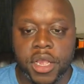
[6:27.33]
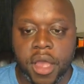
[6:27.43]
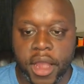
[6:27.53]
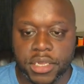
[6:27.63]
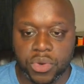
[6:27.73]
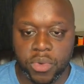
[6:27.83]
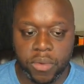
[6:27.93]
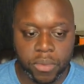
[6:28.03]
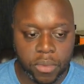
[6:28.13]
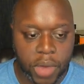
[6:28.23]
All right, so
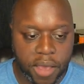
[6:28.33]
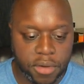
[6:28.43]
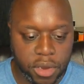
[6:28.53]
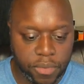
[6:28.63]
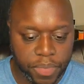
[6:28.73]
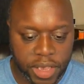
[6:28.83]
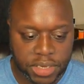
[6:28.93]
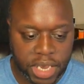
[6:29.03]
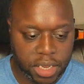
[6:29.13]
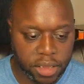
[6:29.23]
what I would do is
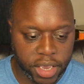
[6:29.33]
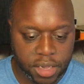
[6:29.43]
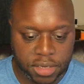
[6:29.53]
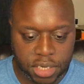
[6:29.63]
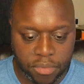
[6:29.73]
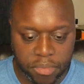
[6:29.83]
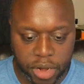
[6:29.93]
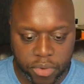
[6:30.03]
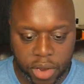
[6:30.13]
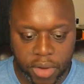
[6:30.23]
I'd click submit
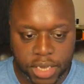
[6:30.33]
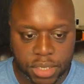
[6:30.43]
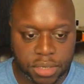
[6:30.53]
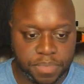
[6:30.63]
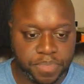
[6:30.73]
a request.